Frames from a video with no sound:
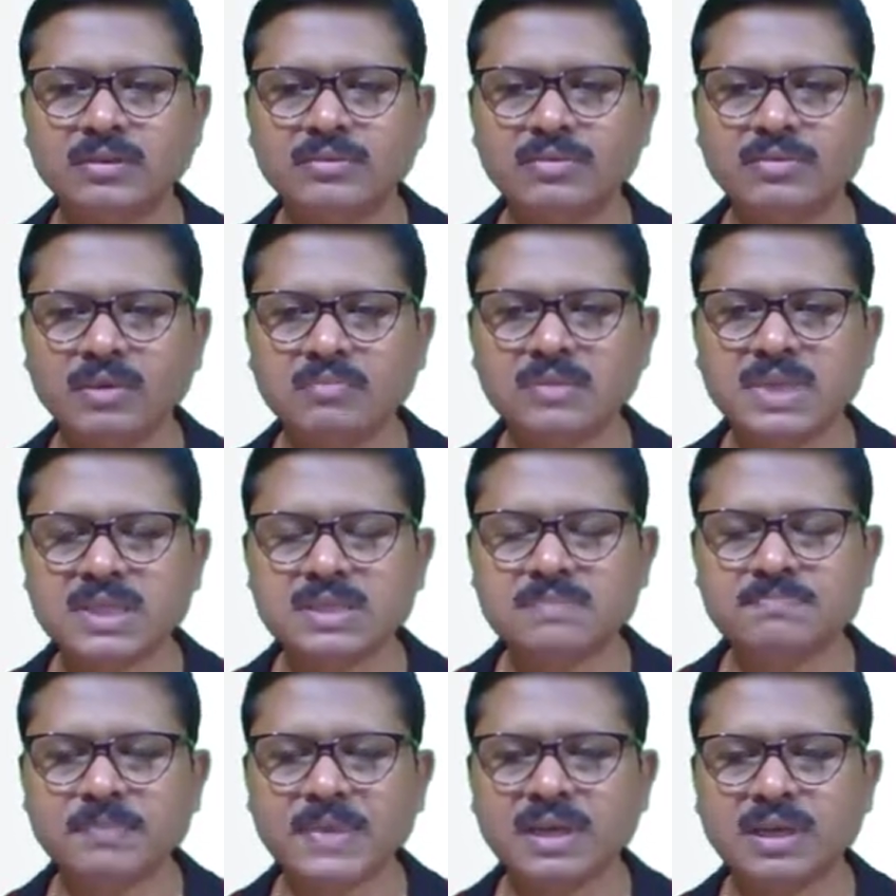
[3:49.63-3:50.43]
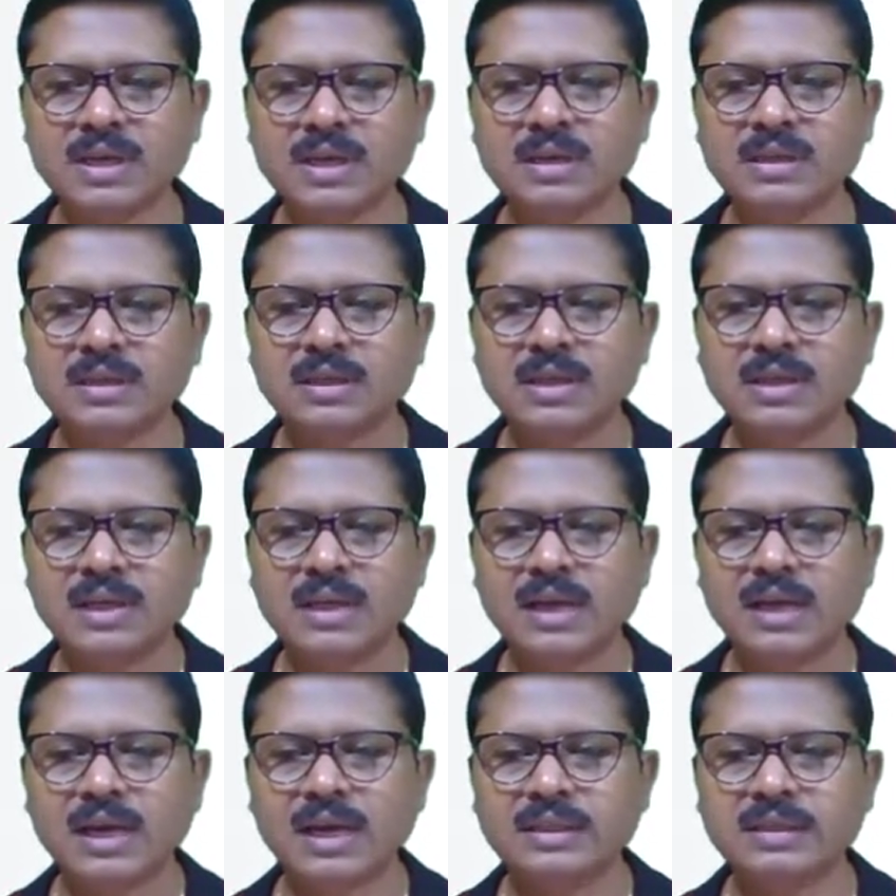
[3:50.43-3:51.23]
from this mirror
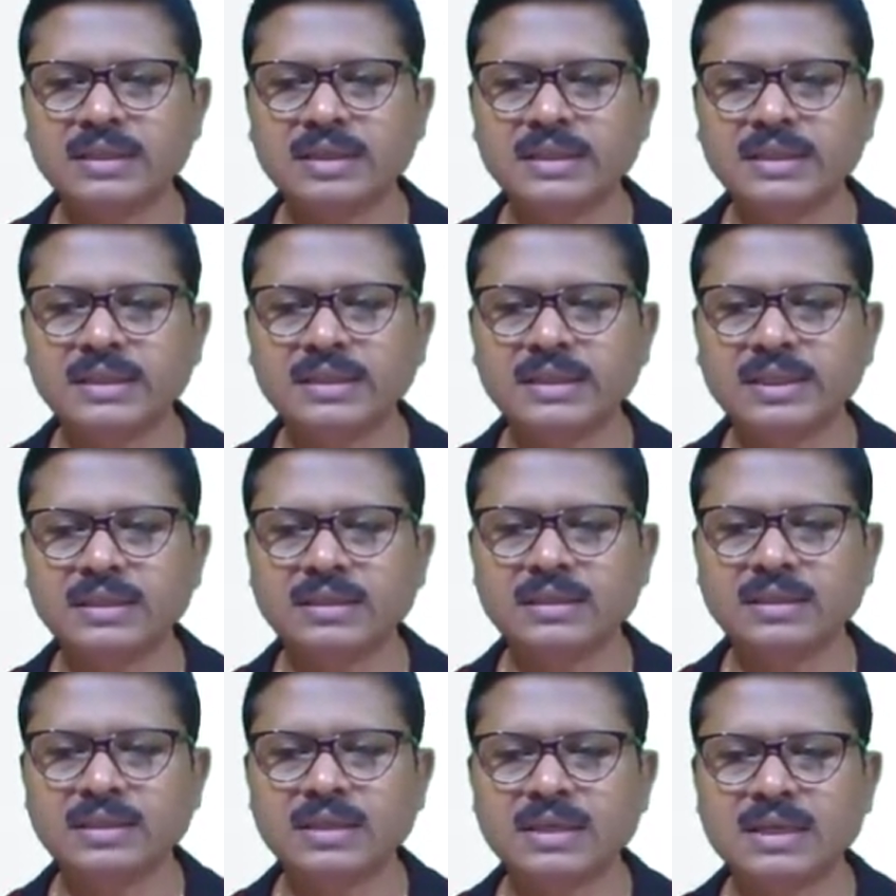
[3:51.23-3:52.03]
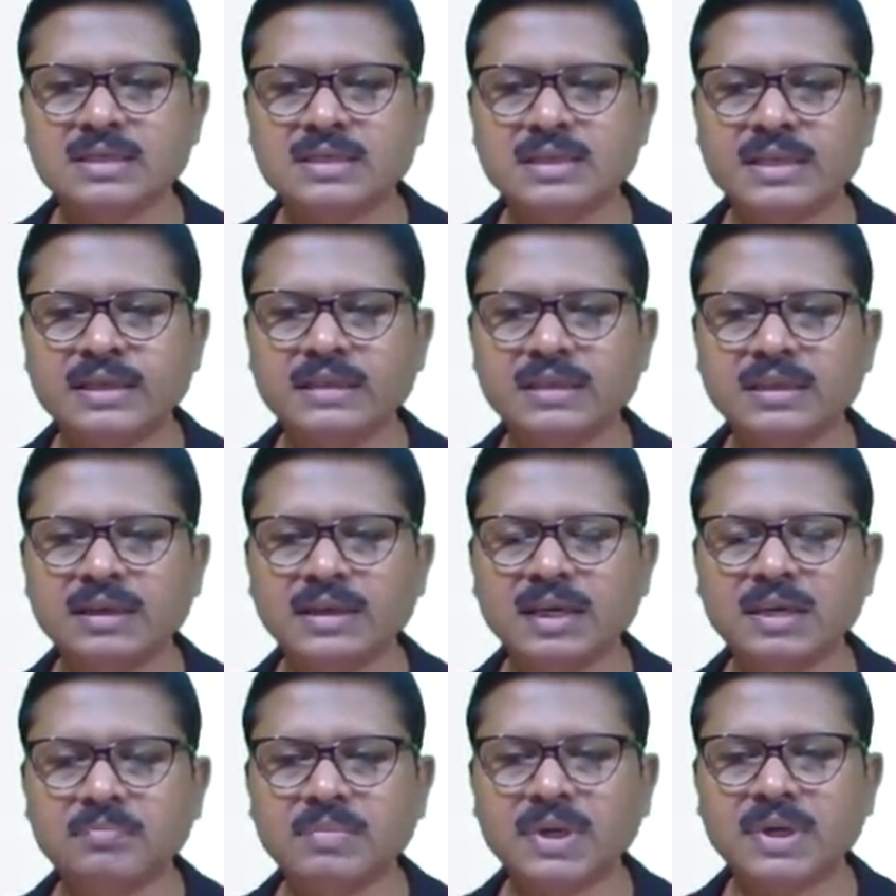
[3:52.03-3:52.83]
and the detector is
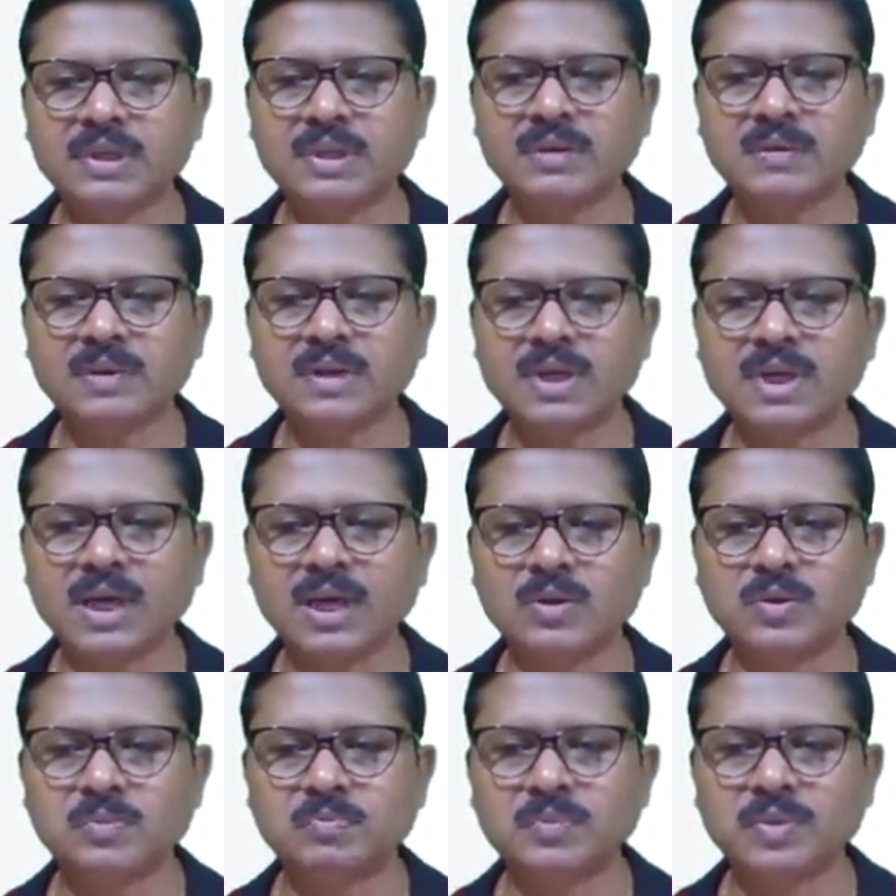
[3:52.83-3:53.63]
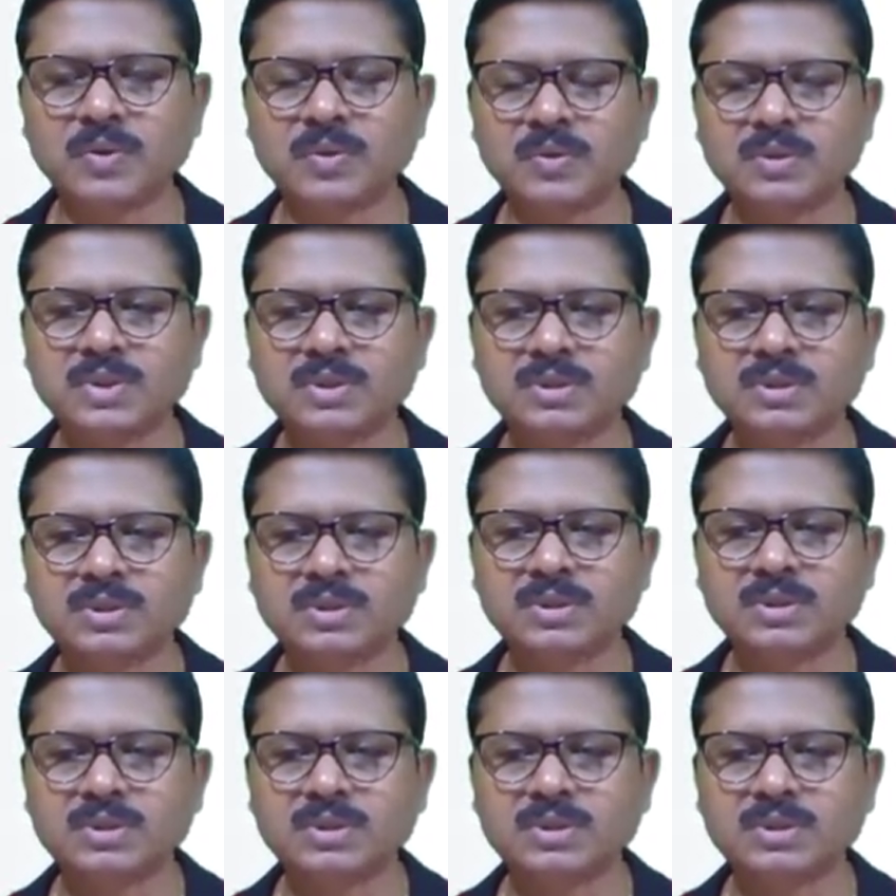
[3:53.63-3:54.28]
getting a particular output.